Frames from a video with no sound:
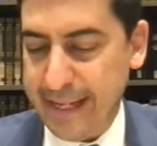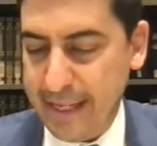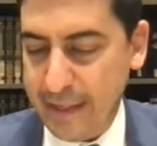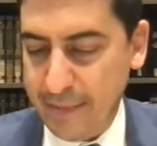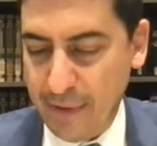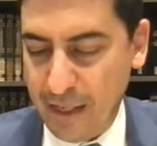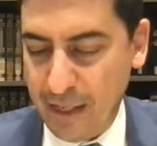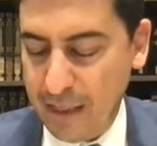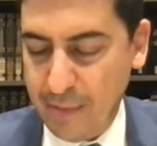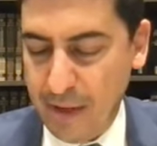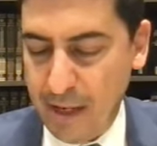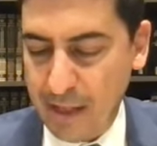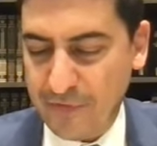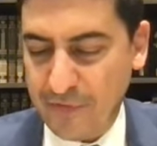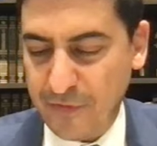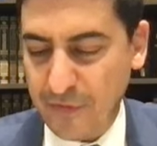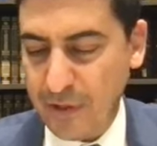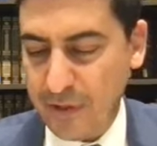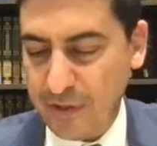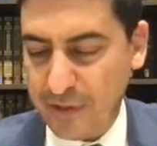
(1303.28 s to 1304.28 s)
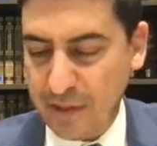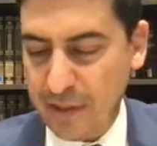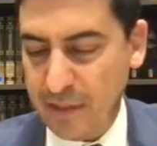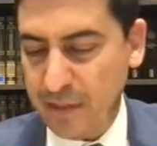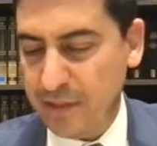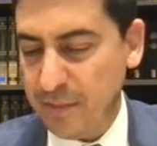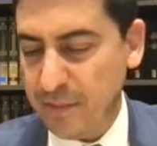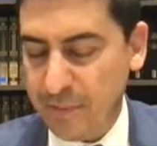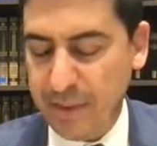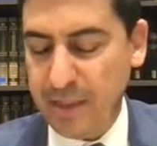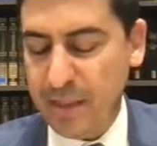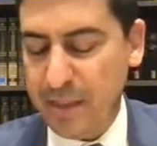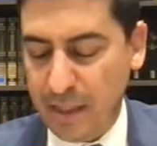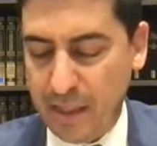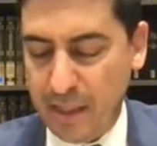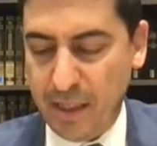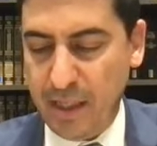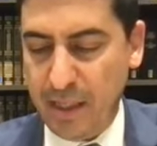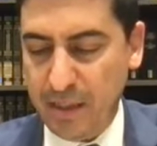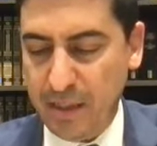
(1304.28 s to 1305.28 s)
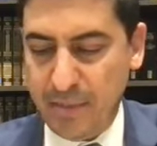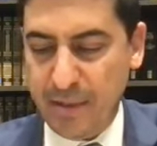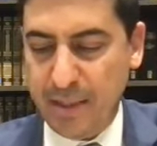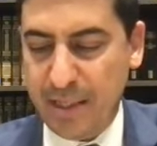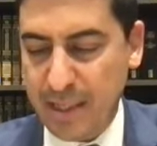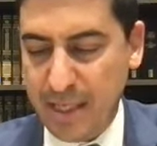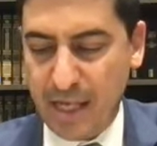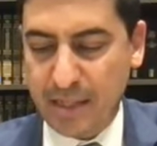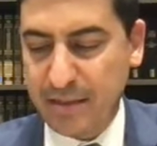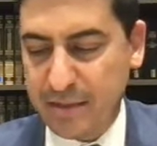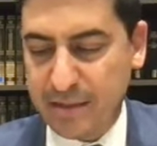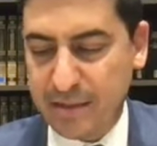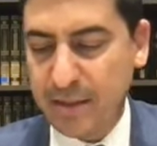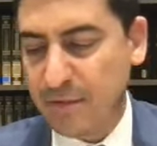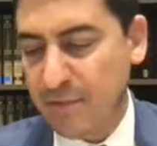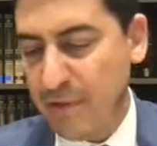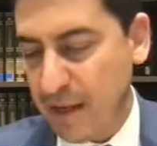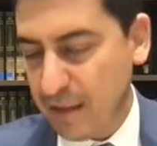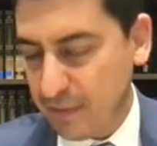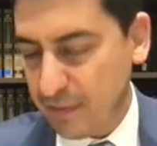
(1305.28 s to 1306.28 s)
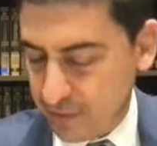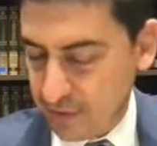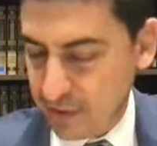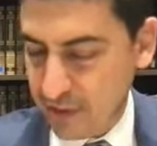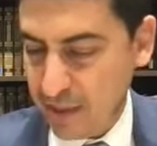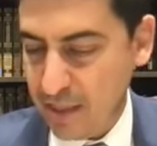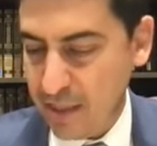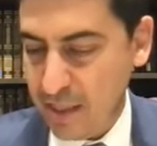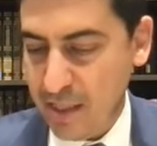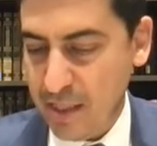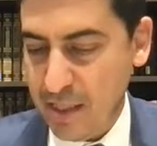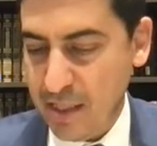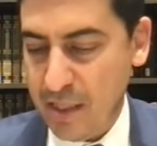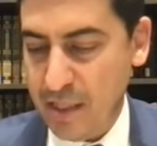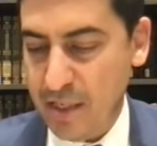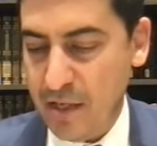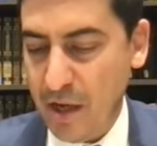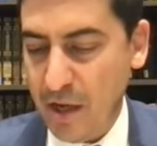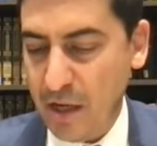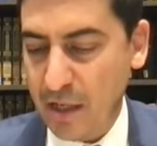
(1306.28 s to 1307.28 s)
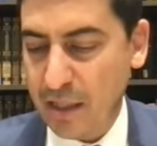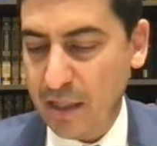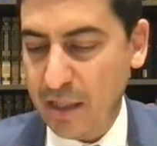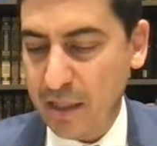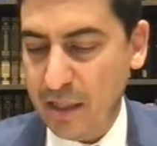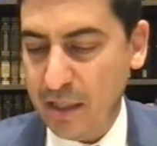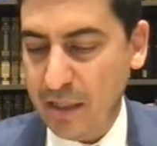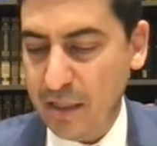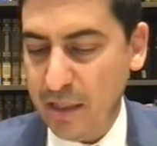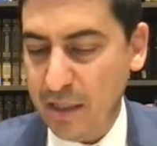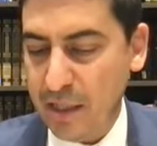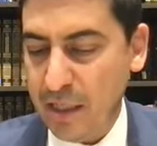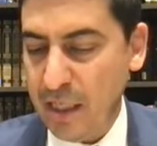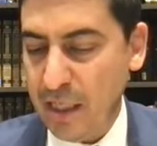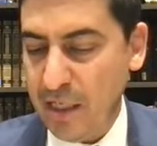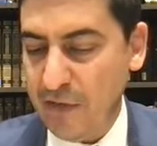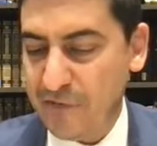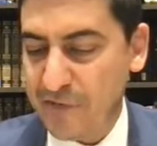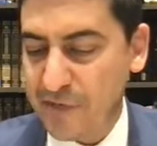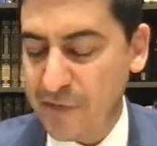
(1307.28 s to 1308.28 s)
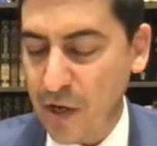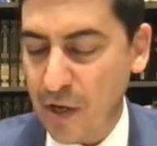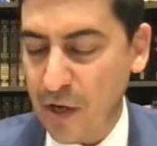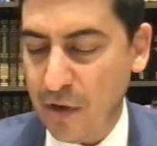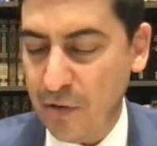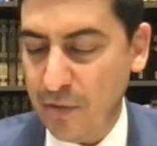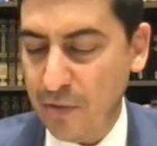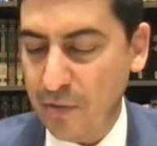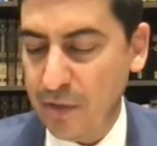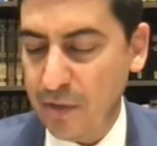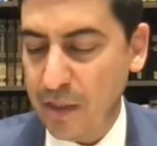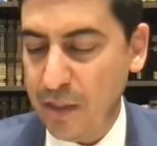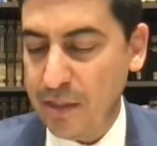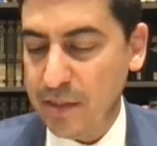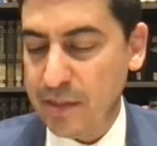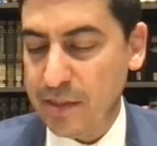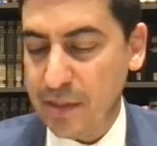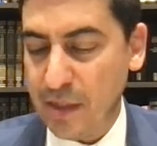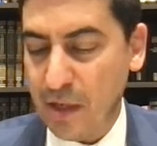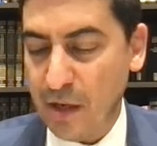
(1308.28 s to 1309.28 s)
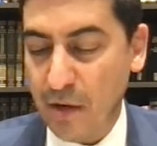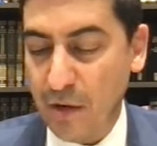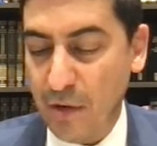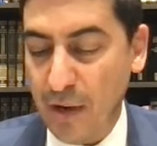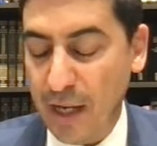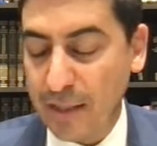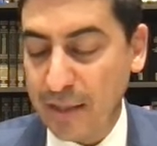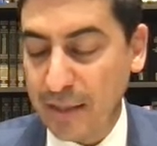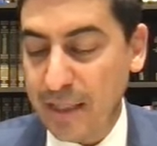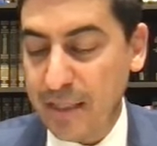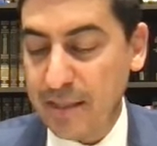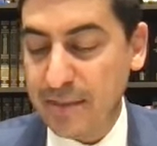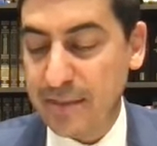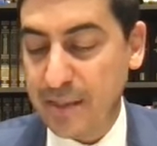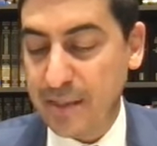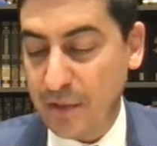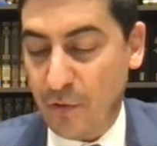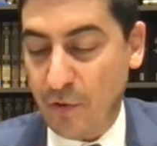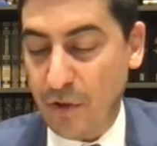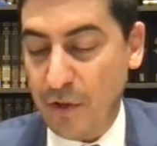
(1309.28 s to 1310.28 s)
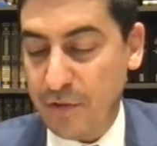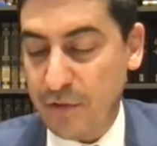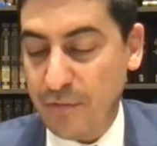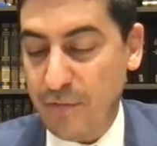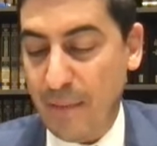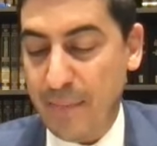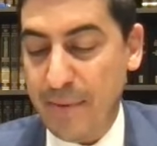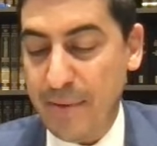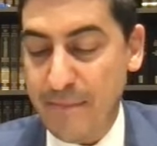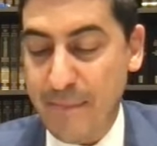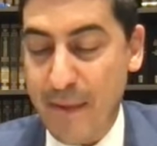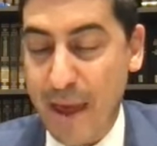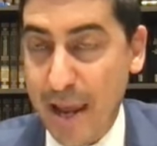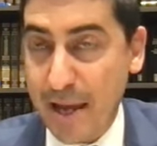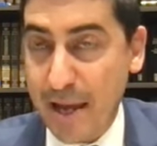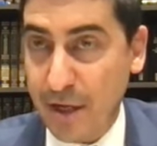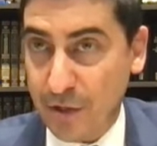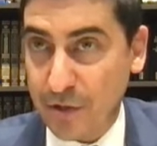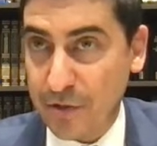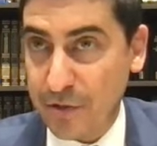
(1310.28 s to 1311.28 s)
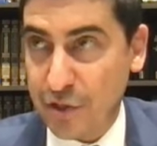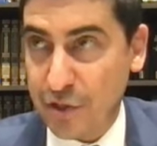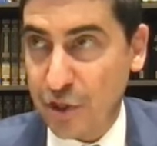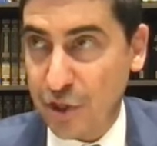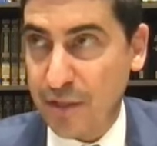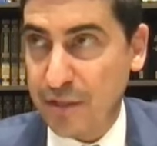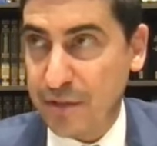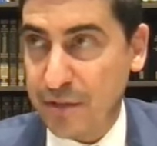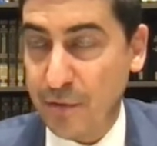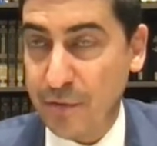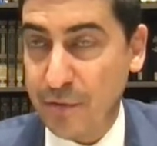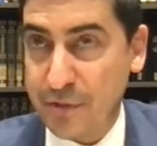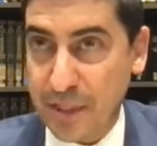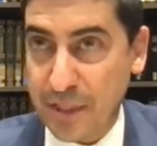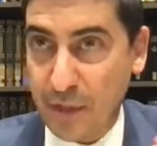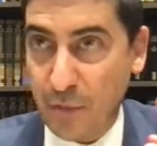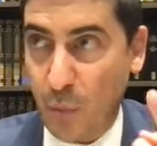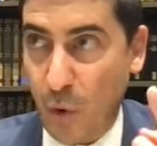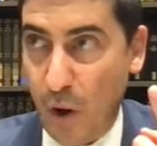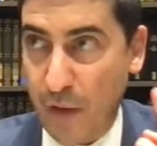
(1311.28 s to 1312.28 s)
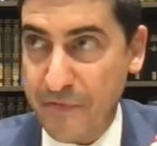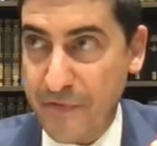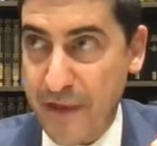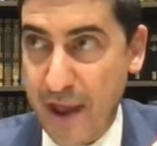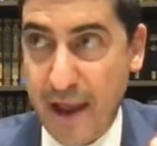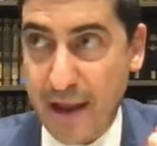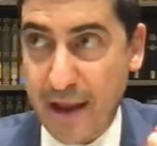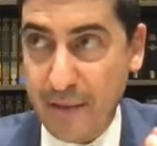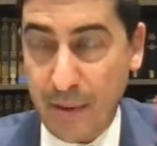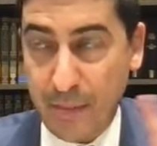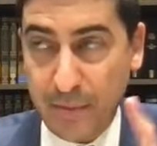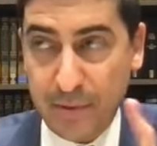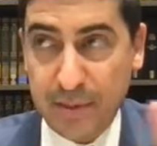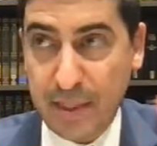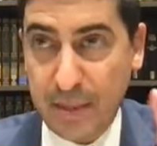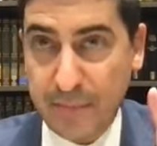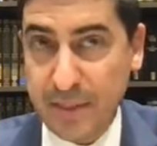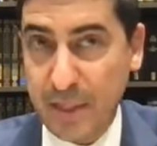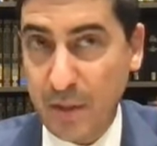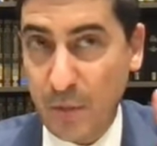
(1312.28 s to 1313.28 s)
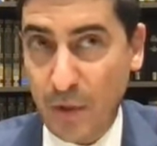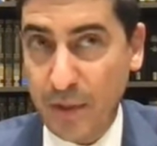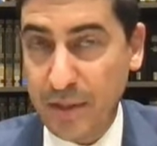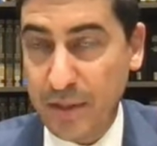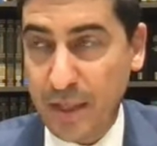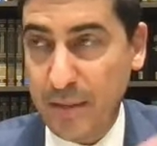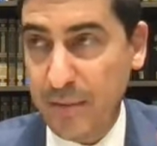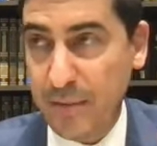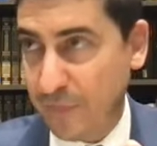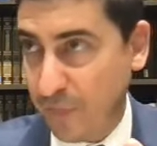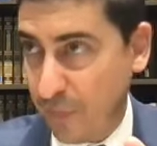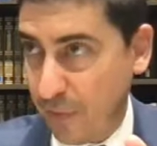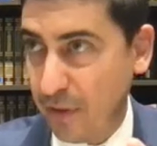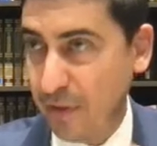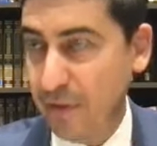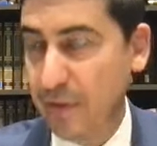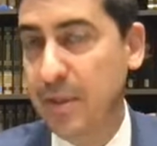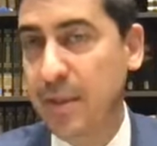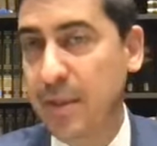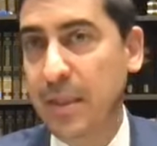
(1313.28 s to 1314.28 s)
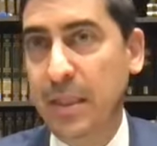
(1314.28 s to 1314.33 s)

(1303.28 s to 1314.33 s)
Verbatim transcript: He meant it meant for it to, to be uh, to be connected to the ground. Ihachi, if so, so at least according to Rabbi Meir's Shita, who said one day, remember he kept saying one day before,